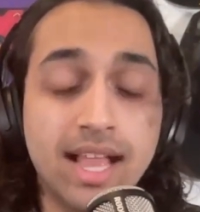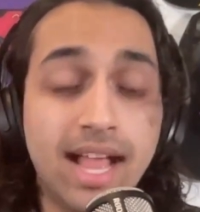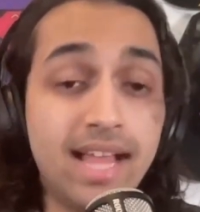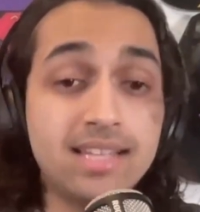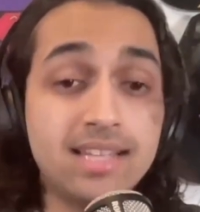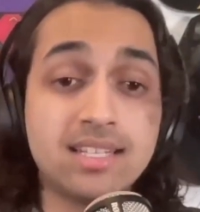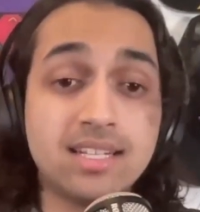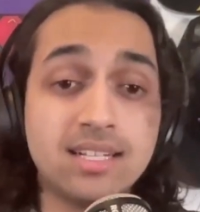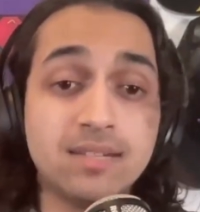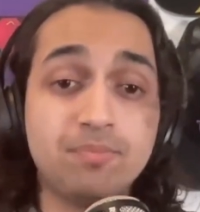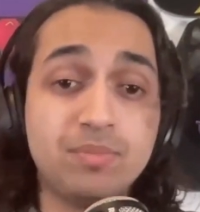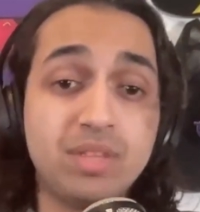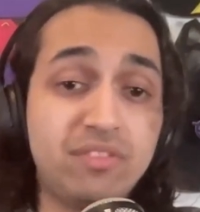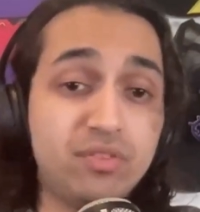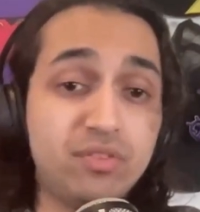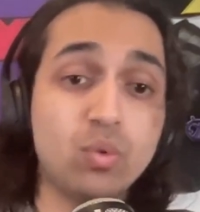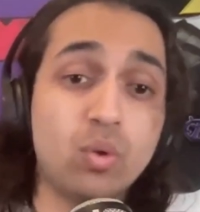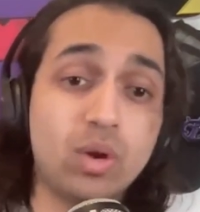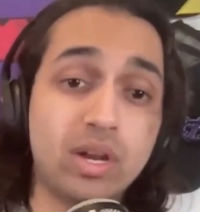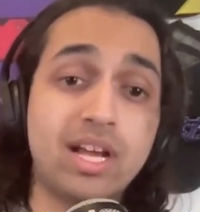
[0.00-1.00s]
And
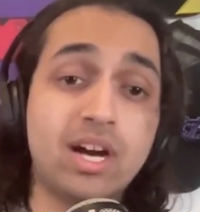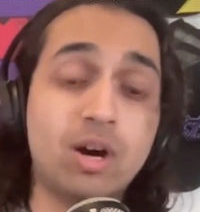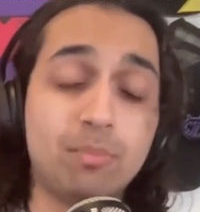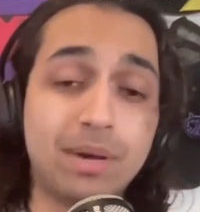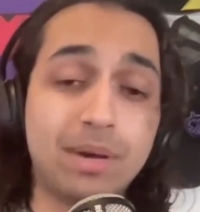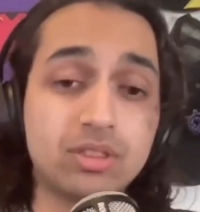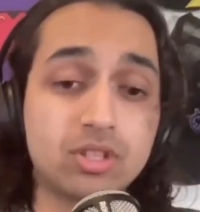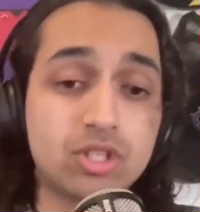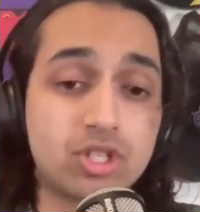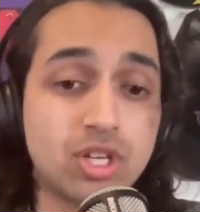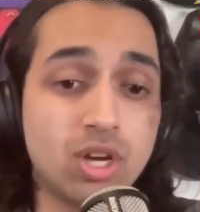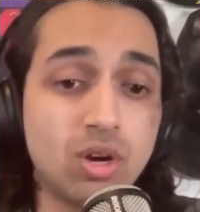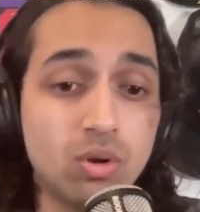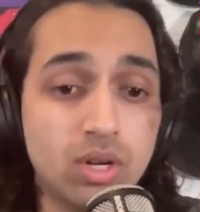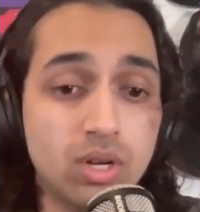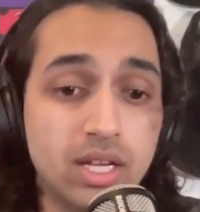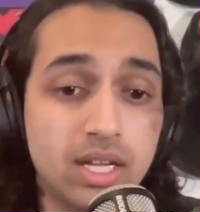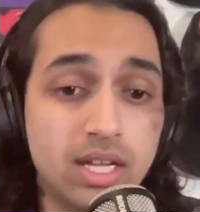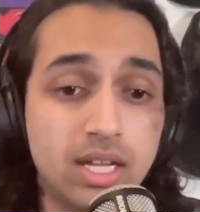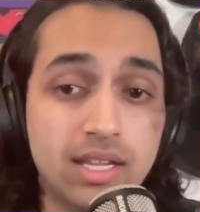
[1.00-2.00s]
if you want to help out the show
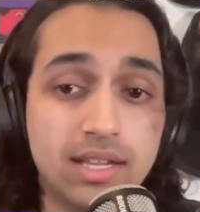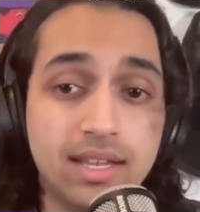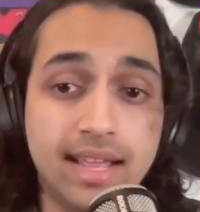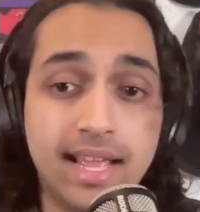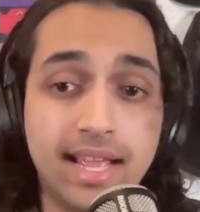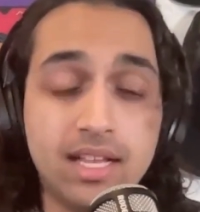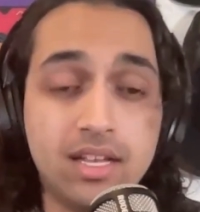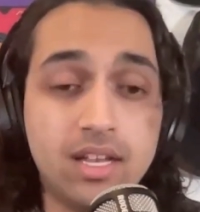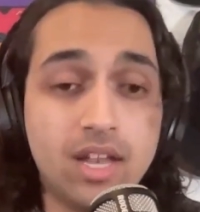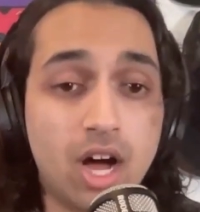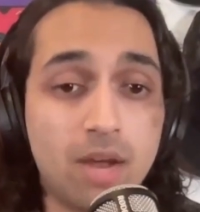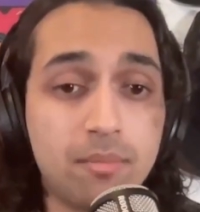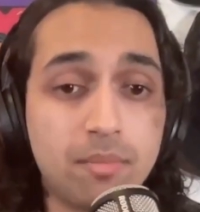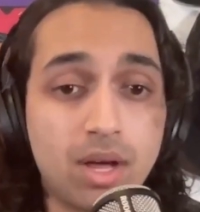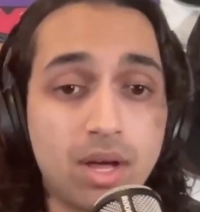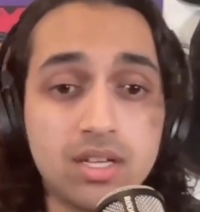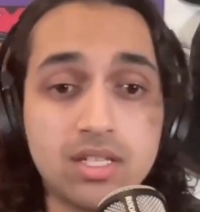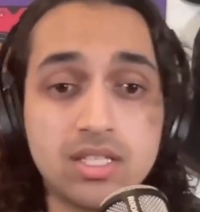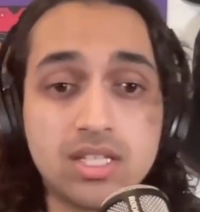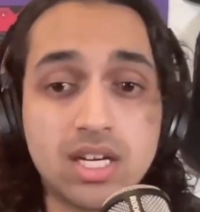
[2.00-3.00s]
in a
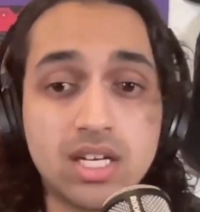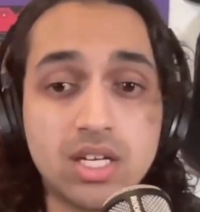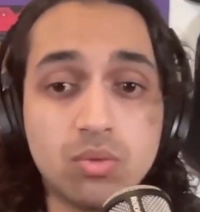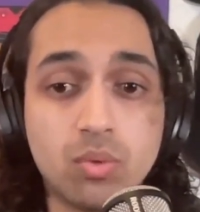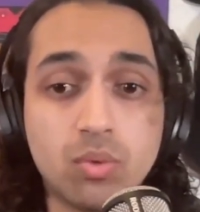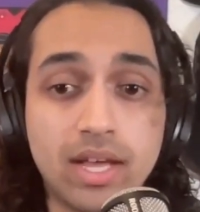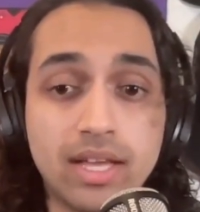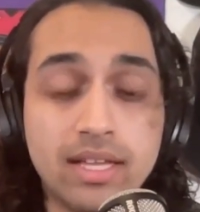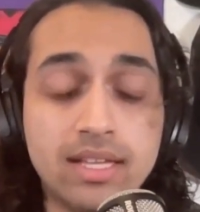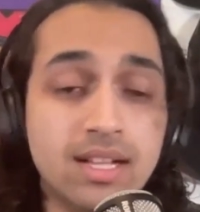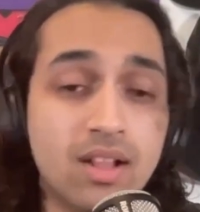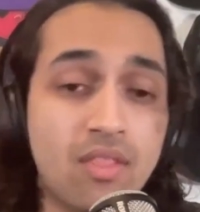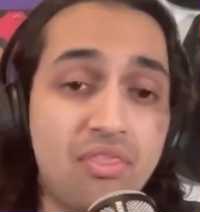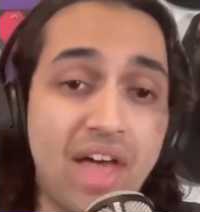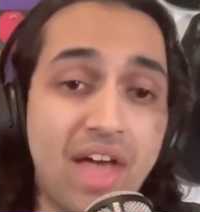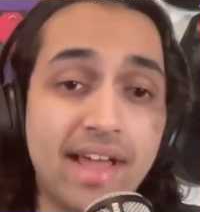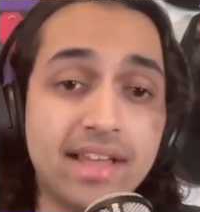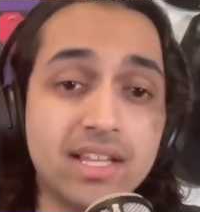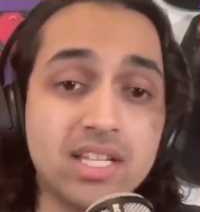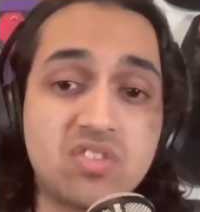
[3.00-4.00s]
non-monetary way,
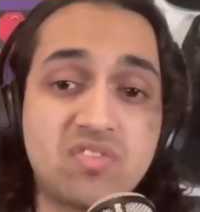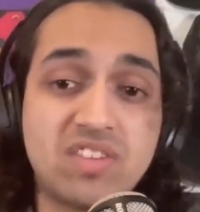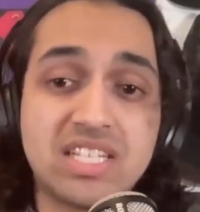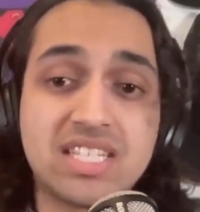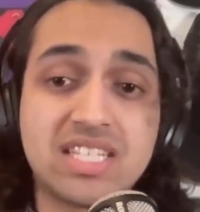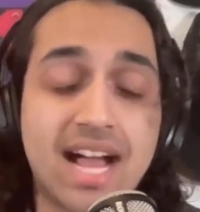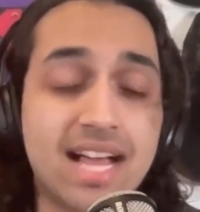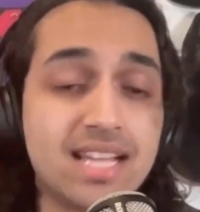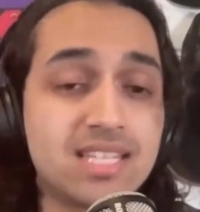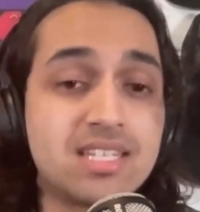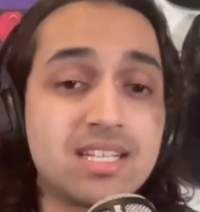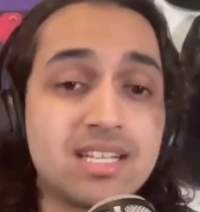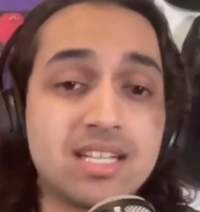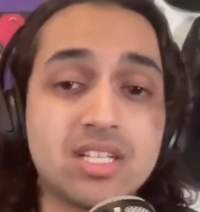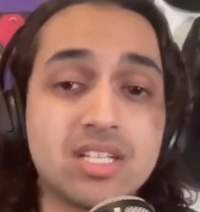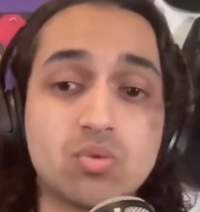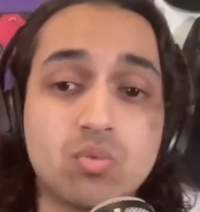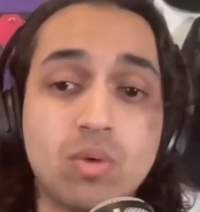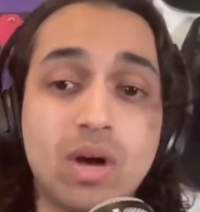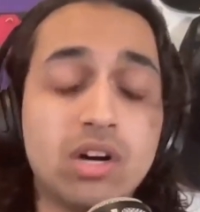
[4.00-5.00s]
that is fantastic
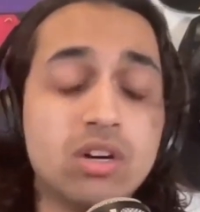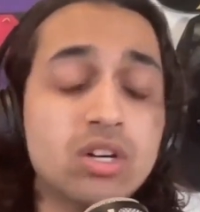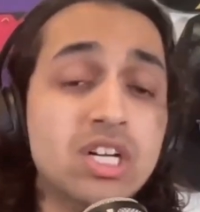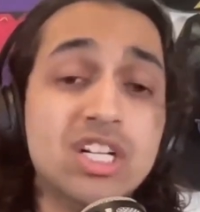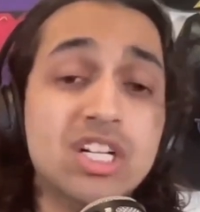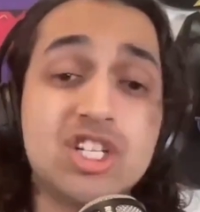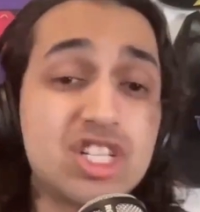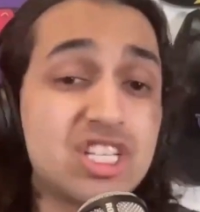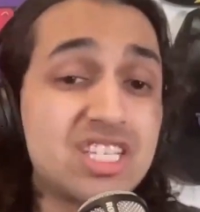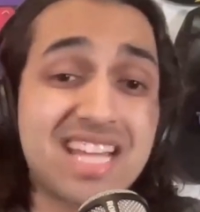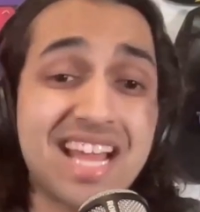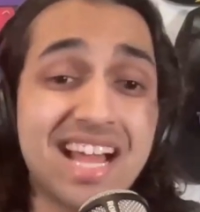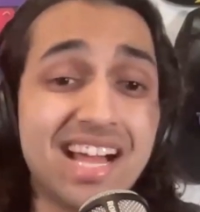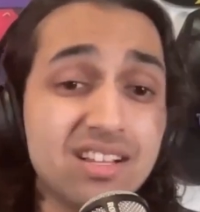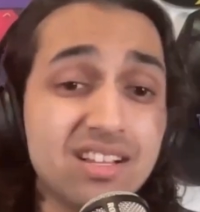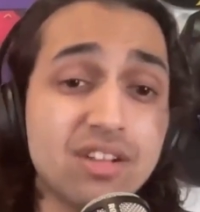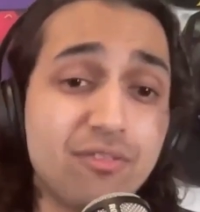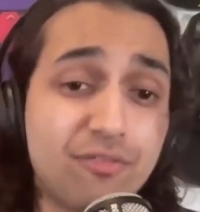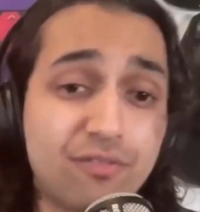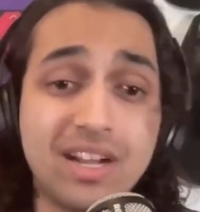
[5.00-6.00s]
as well. Just
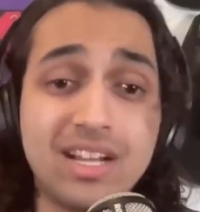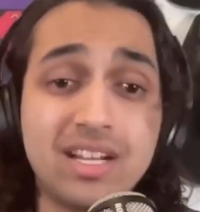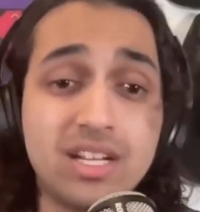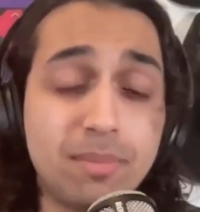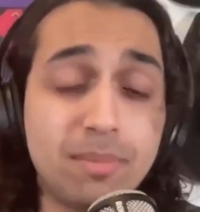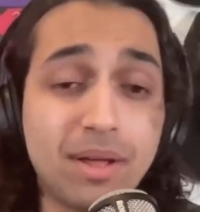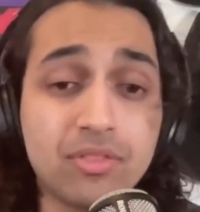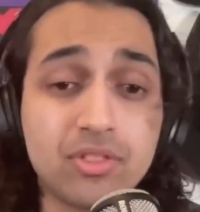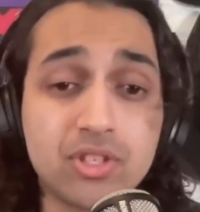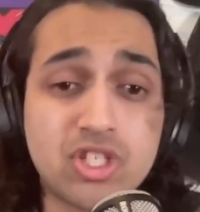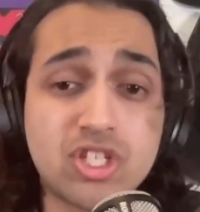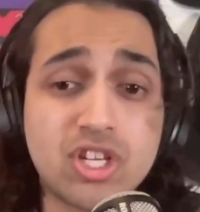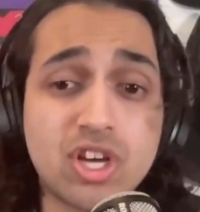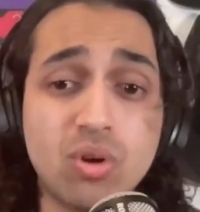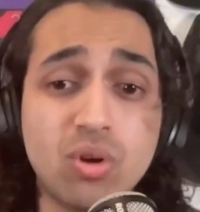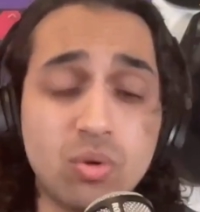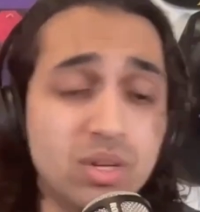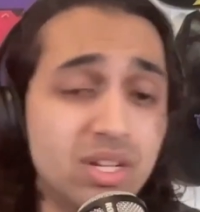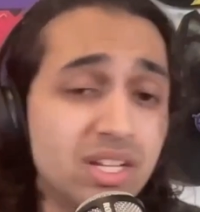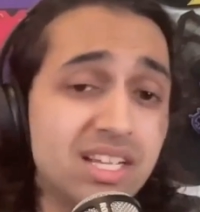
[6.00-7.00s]
tell a friend about the
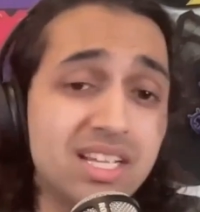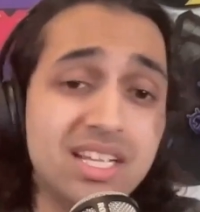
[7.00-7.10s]
show.